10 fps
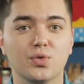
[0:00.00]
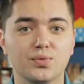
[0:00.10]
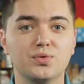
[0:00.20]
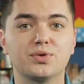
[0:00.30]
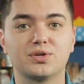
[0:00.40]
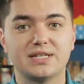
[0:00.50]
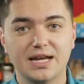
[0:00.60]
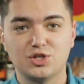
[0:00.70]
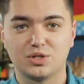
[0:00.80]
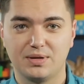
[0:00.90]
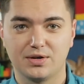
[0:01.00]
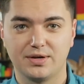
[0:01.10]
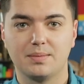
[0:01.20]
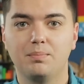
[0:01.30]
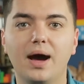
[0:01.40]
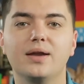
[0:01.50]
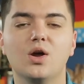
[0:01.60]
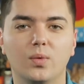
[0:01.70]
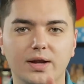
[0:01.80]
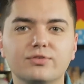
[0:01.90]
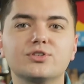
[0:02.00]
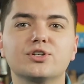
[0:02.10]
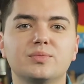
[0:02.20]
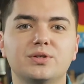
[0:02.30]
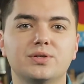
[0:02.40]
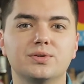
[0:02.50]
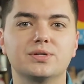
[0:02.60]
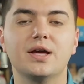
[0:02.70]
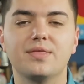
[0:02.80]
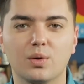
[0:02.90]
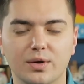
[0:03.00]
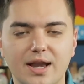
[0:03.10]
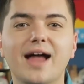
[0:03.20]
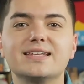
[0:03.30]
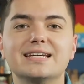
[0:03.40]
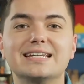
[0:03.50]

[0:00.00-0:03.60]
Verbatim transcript: through the Cretaceous period. But whatever term you use, they were not